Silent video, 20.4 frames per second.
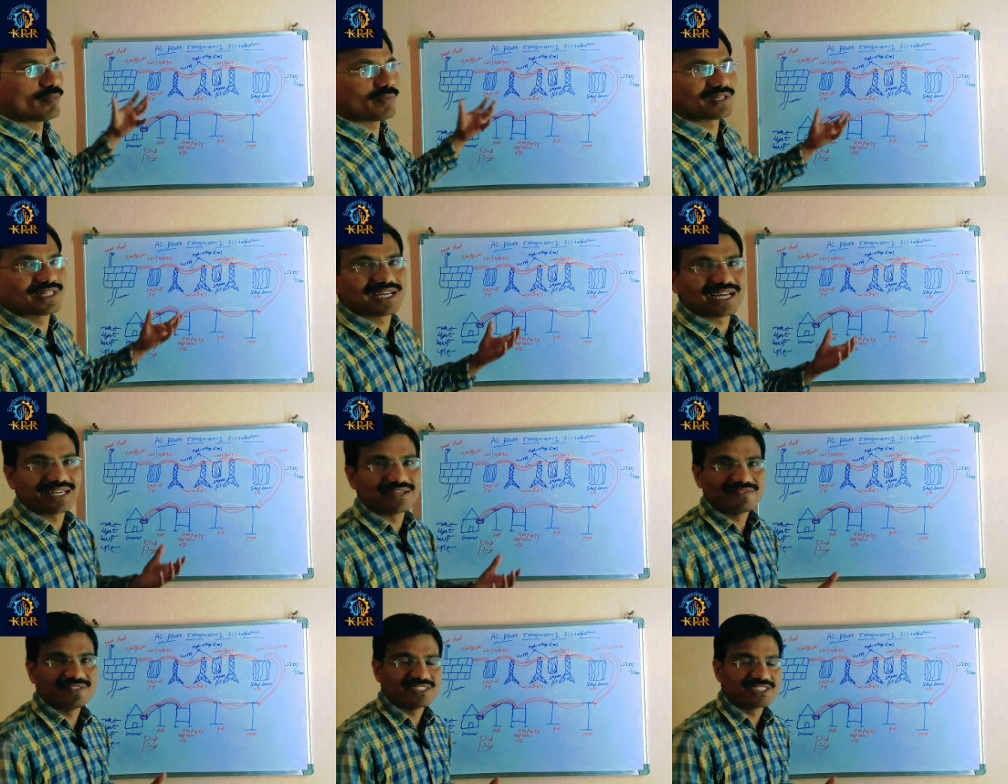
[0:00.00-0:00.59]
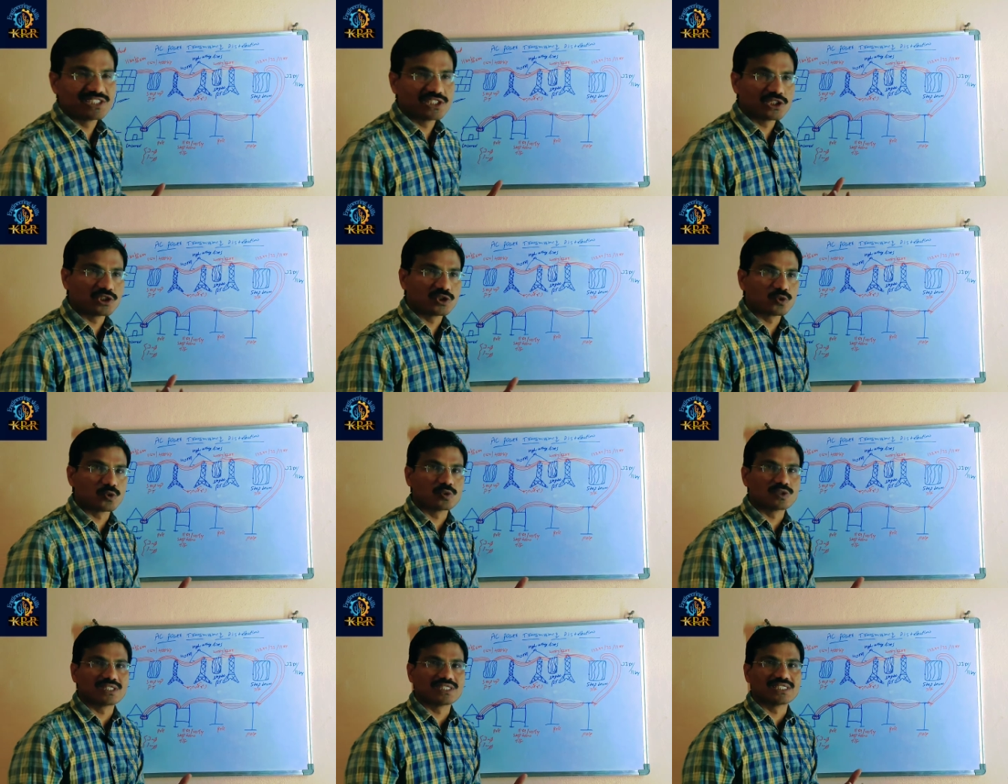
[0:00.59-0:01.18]
go for the conventional
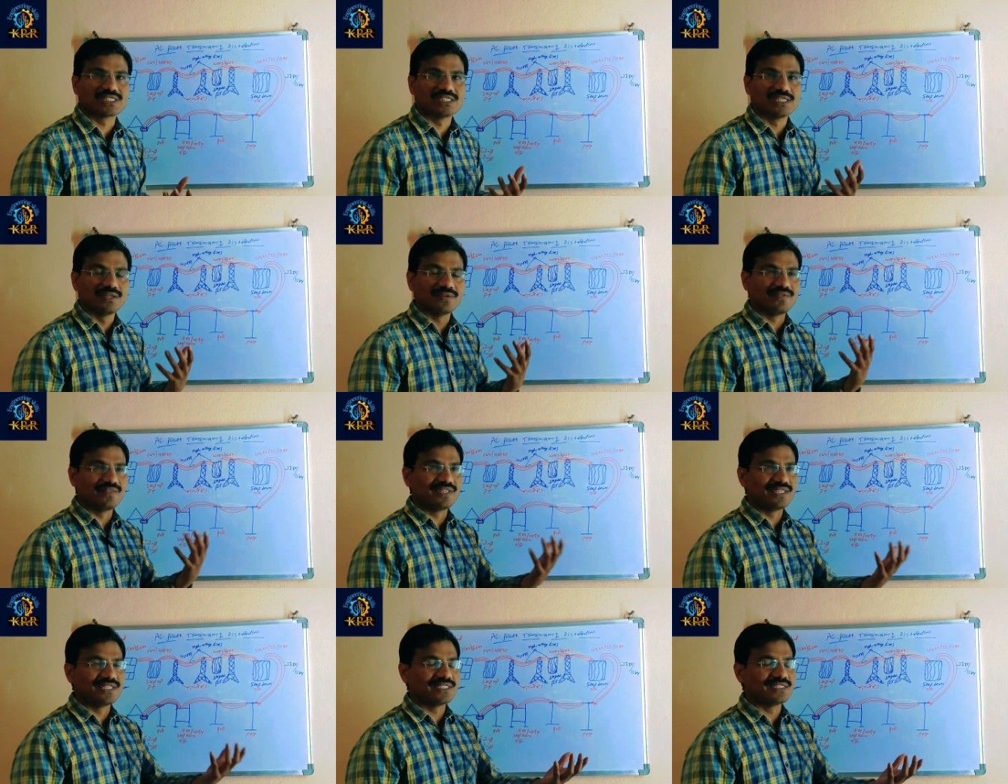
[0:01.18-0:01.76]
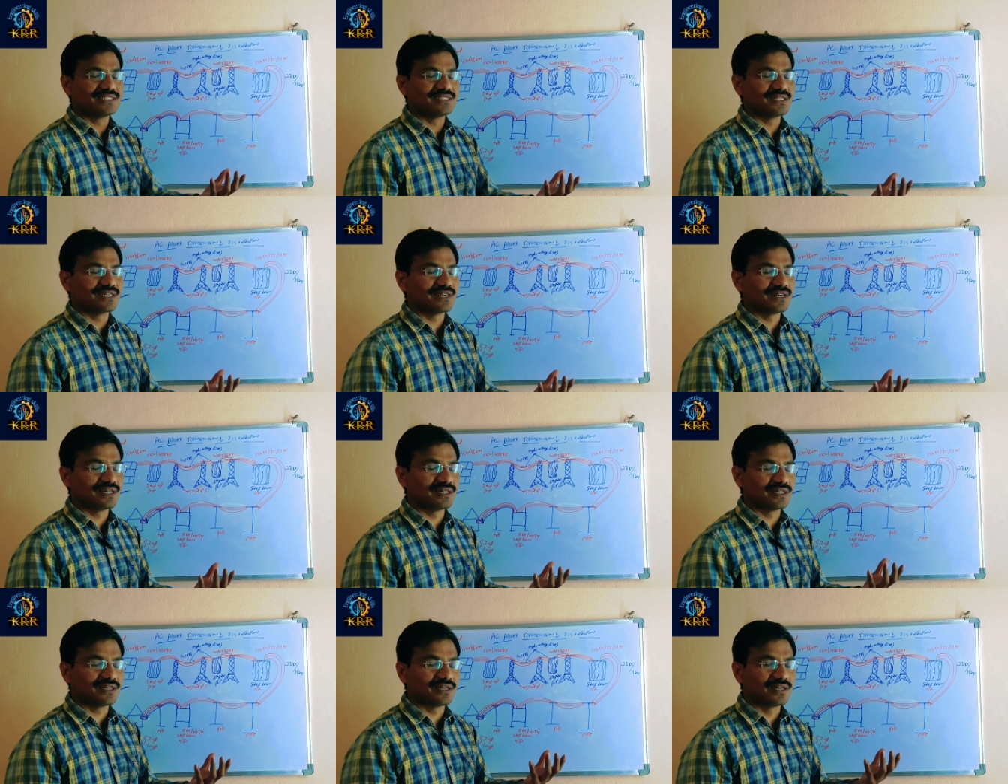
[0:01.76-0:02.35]
sources, if it is
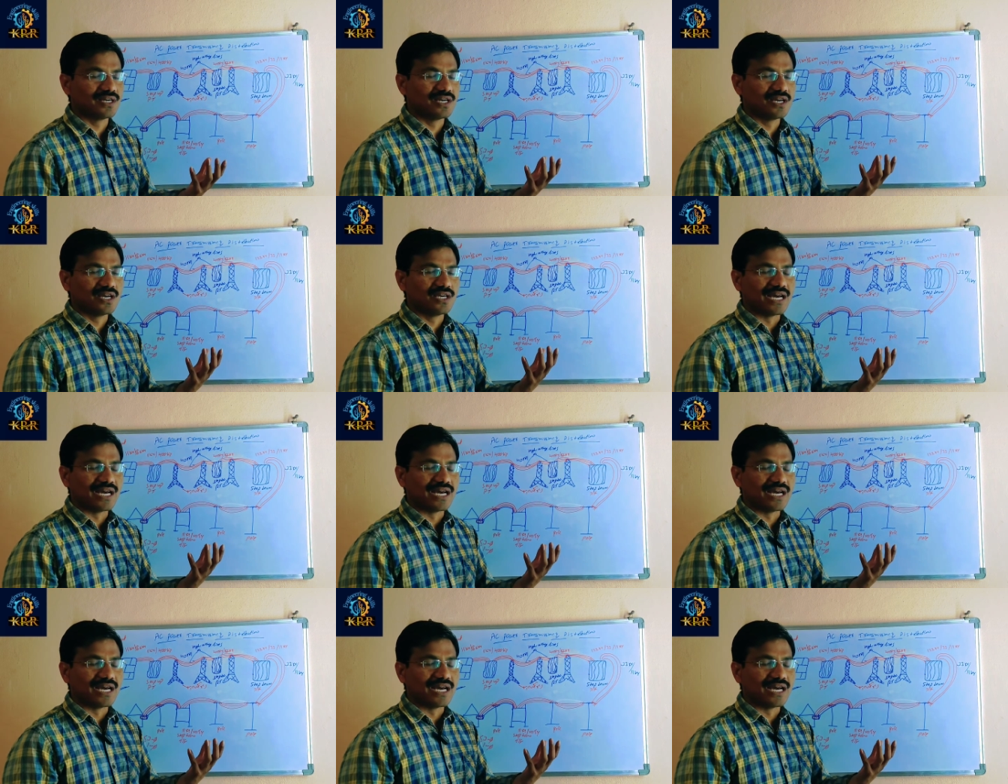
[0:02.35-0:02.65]
uh,